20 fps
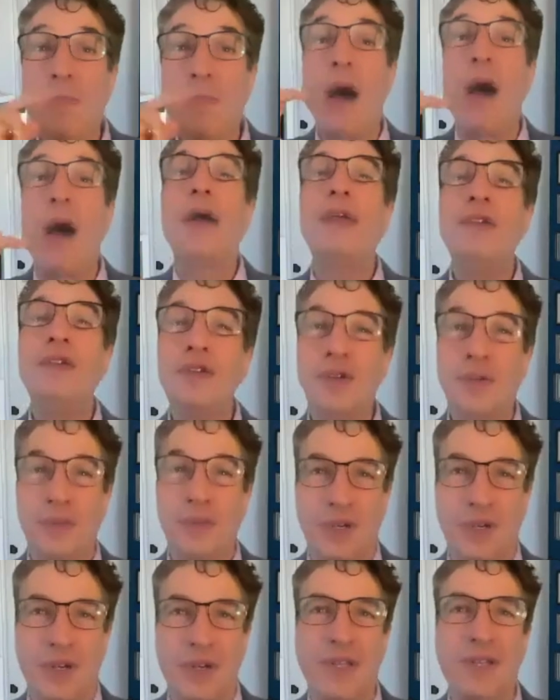my
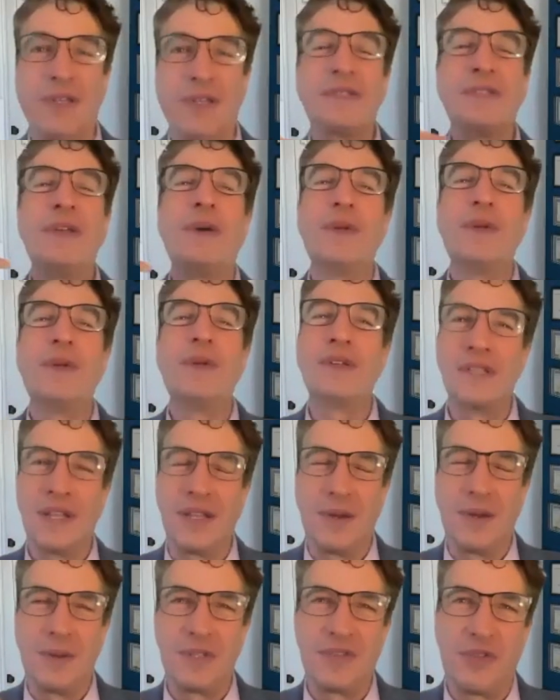humor is known as the
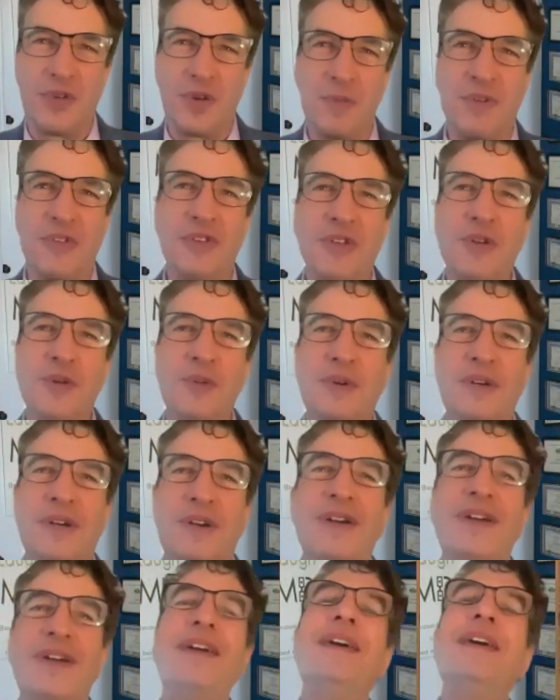lowest form of
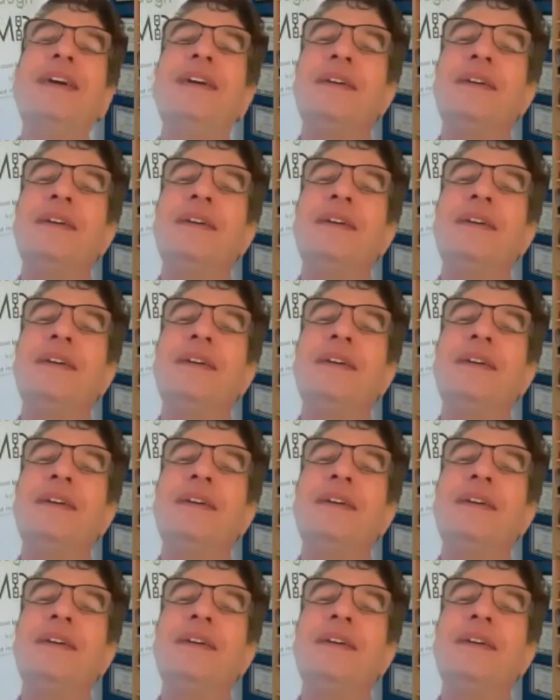humor.